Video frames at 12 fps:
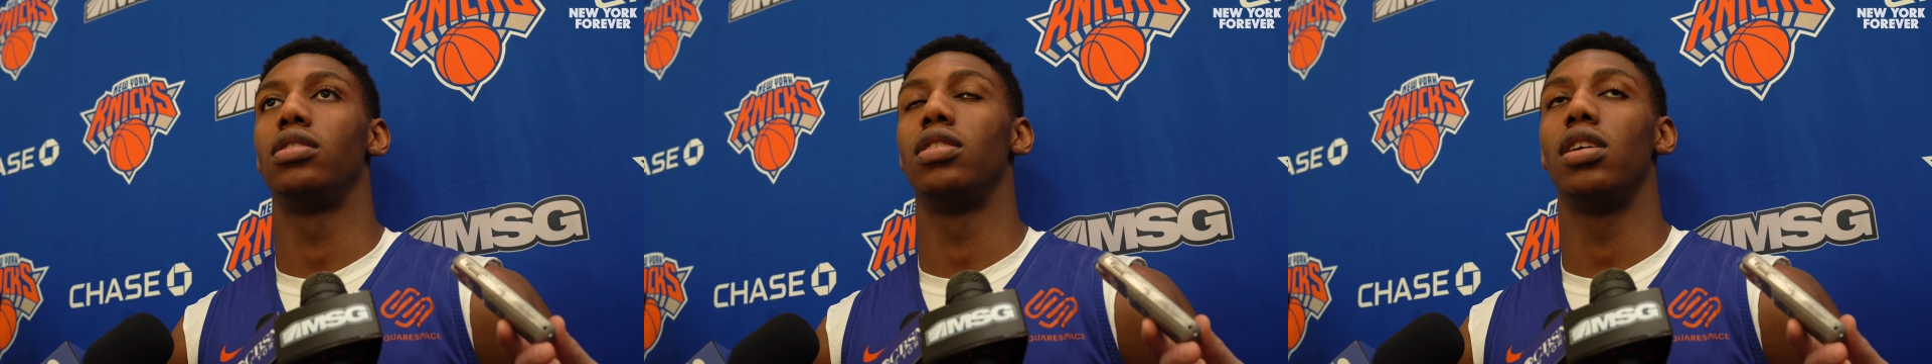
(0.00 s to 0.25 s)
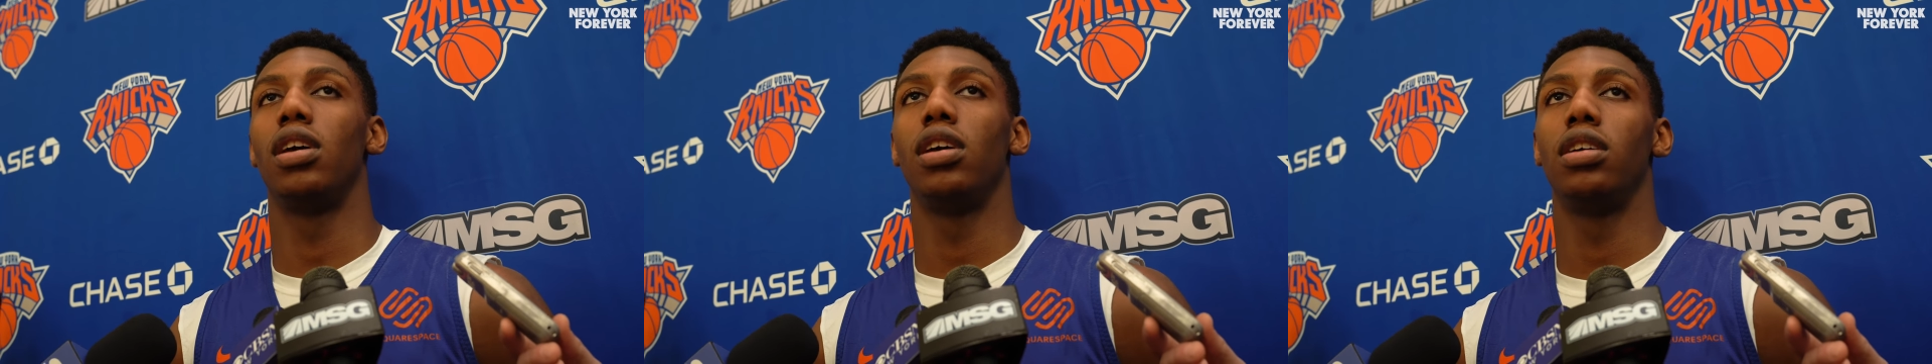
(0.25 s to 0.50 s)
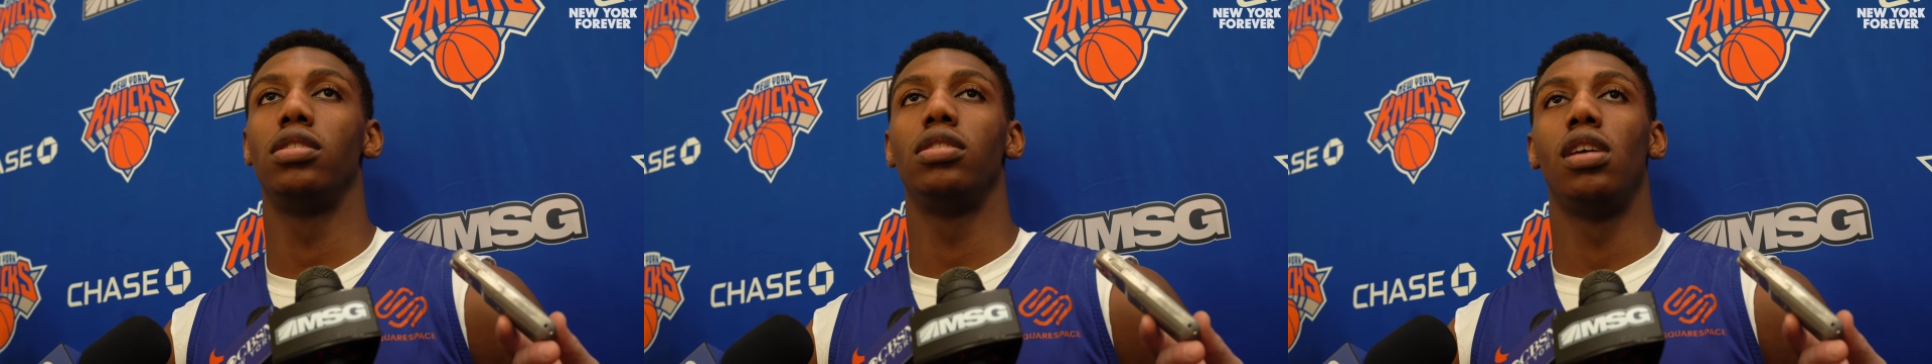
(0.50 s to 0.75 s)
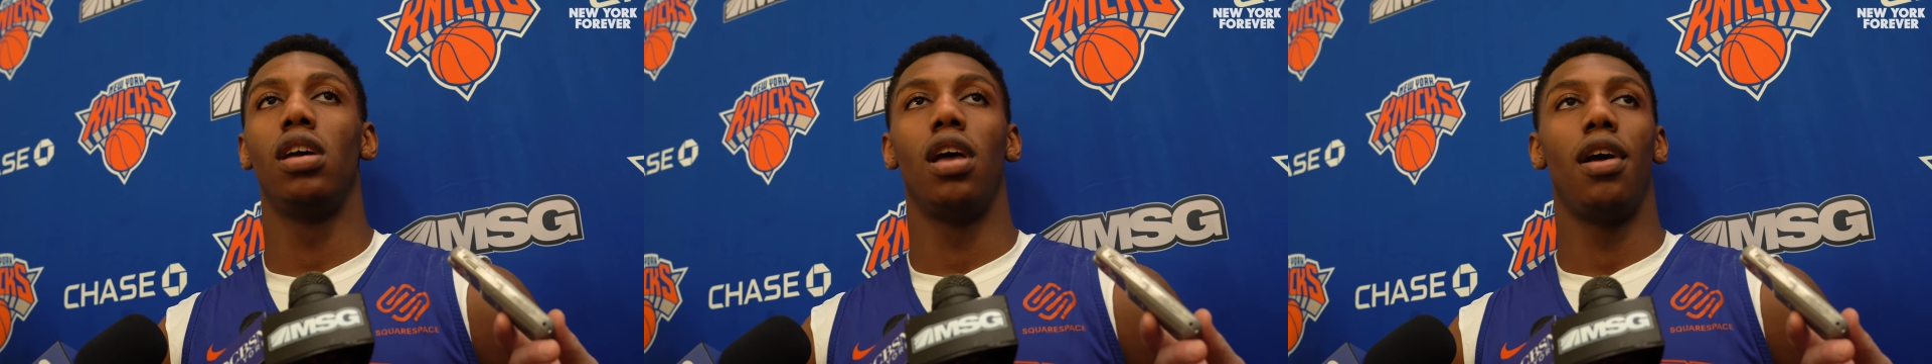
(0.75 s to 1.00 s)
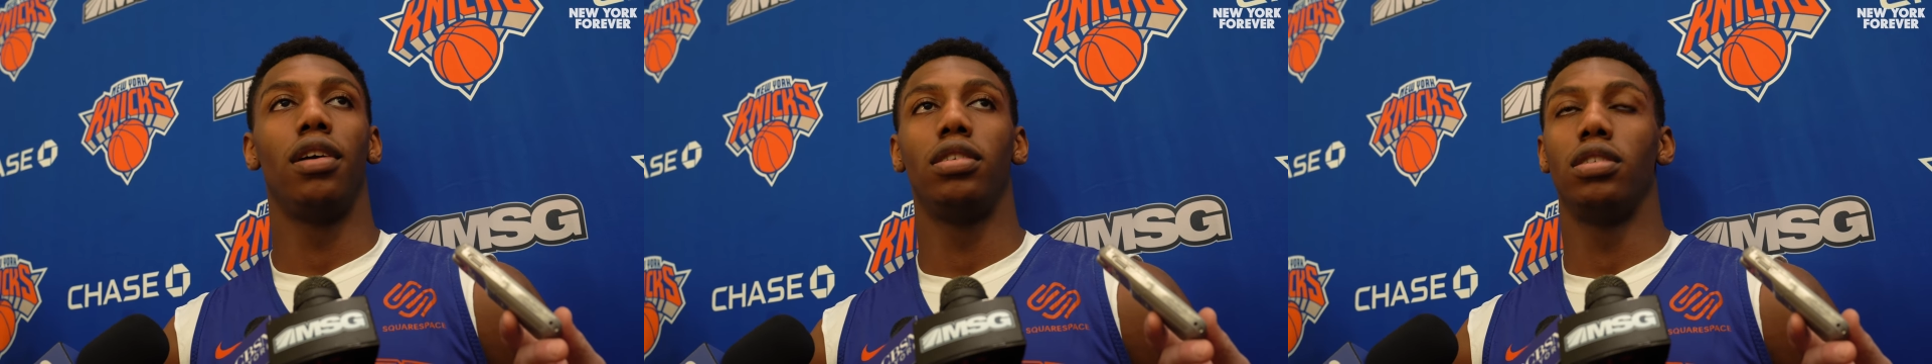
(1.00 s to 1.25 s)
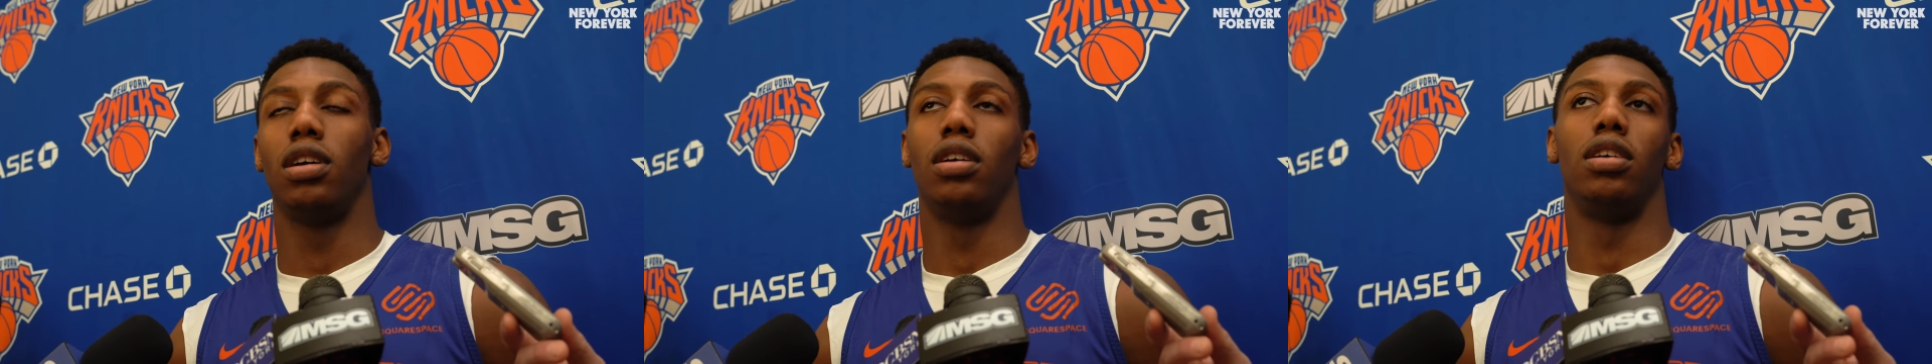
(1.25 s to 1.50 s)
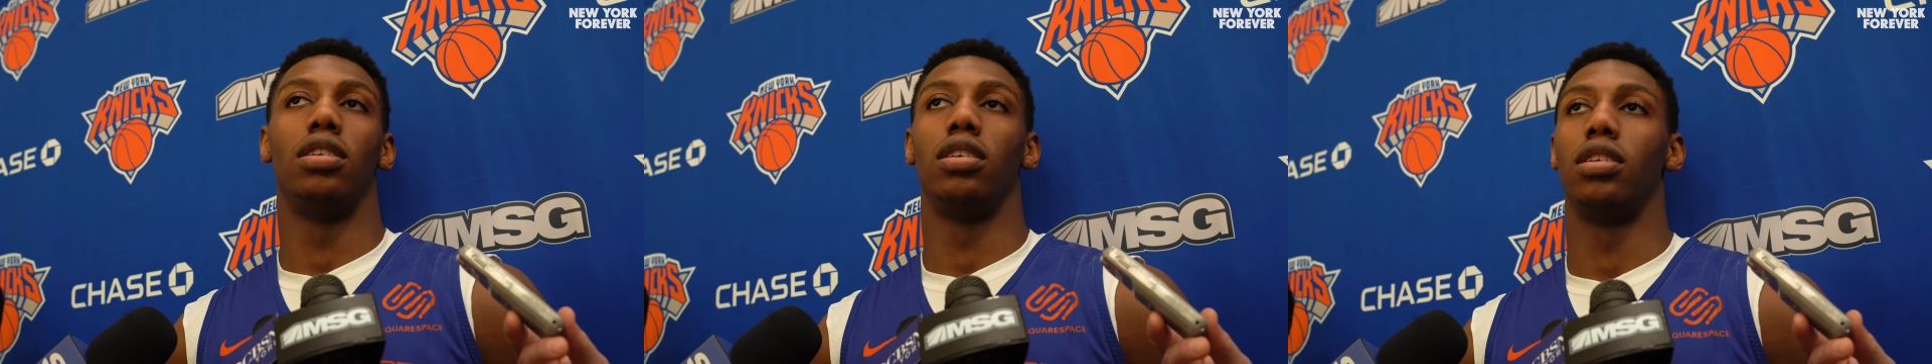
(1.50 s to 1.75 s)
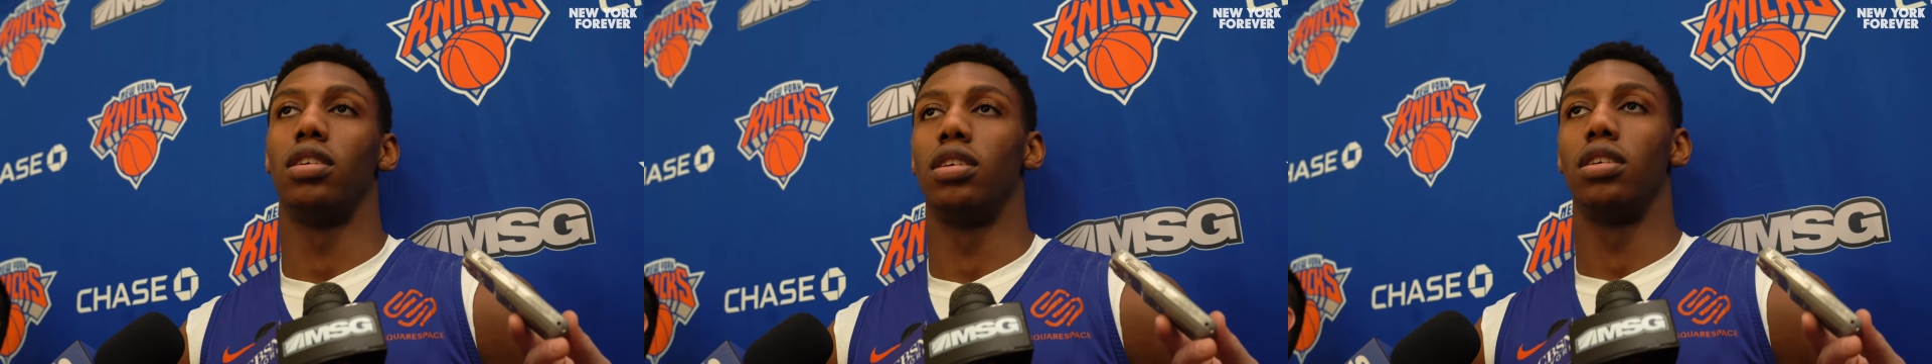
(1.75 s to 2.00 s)
today, and,
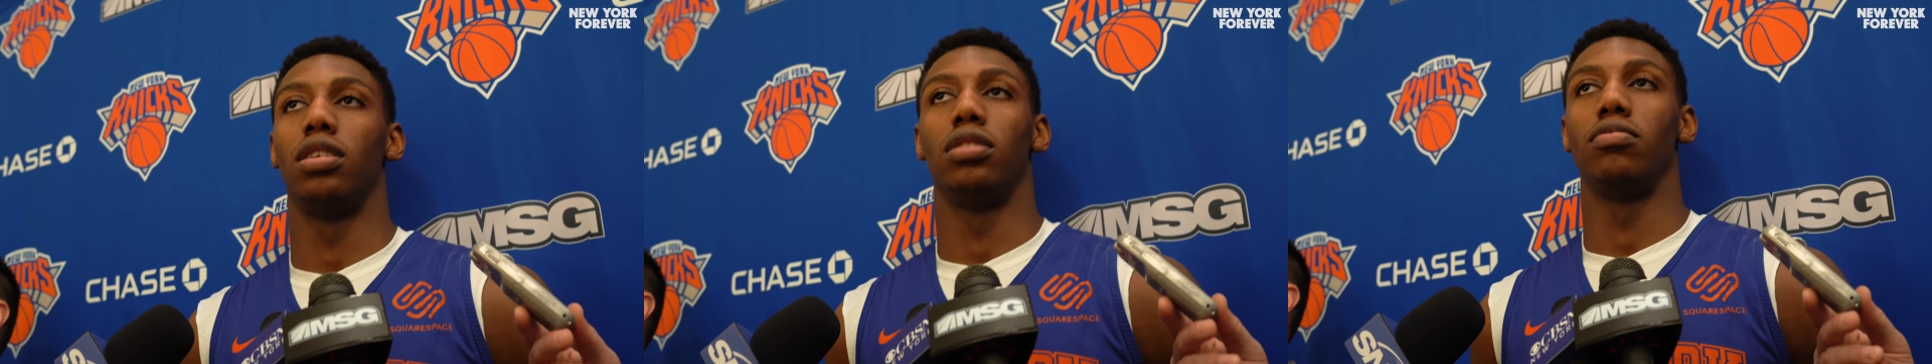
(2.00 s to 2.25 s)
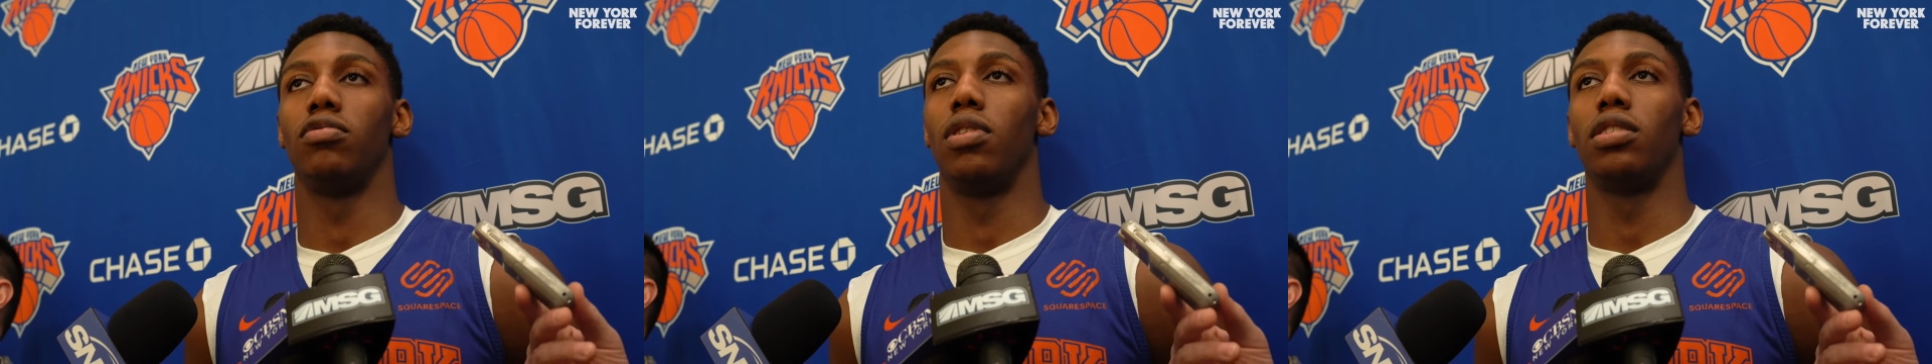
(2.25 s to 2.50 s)
and uh,